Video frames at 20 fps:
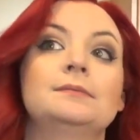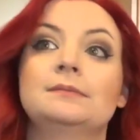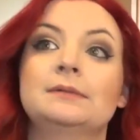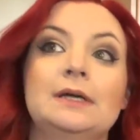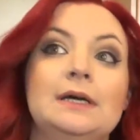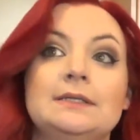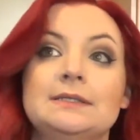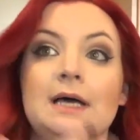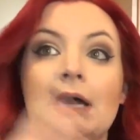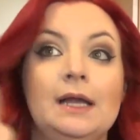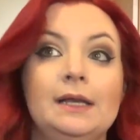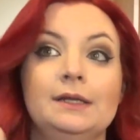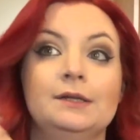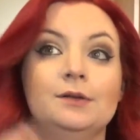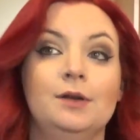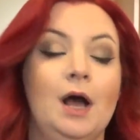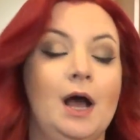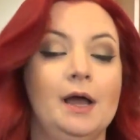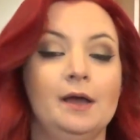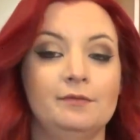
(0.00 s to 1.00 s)
Because
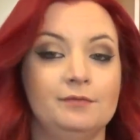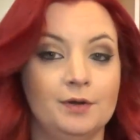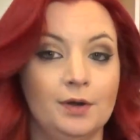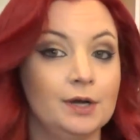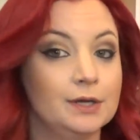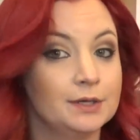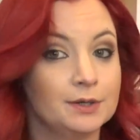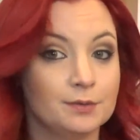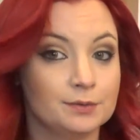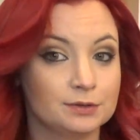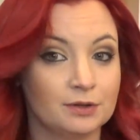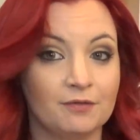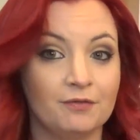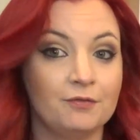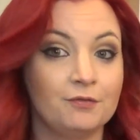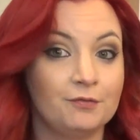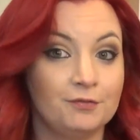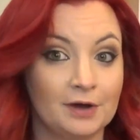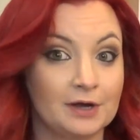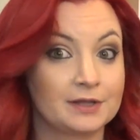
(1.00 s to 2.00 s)
I have no idea what the
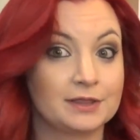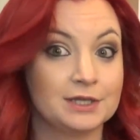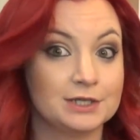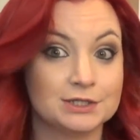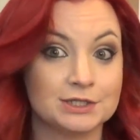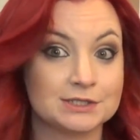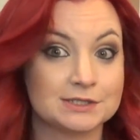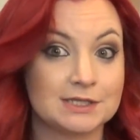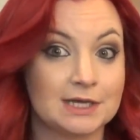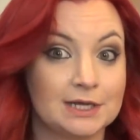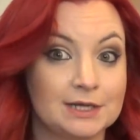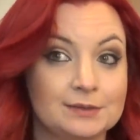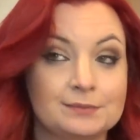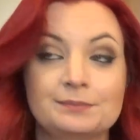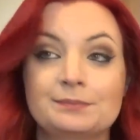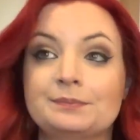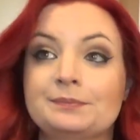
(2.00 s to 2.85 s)
fuck they just said.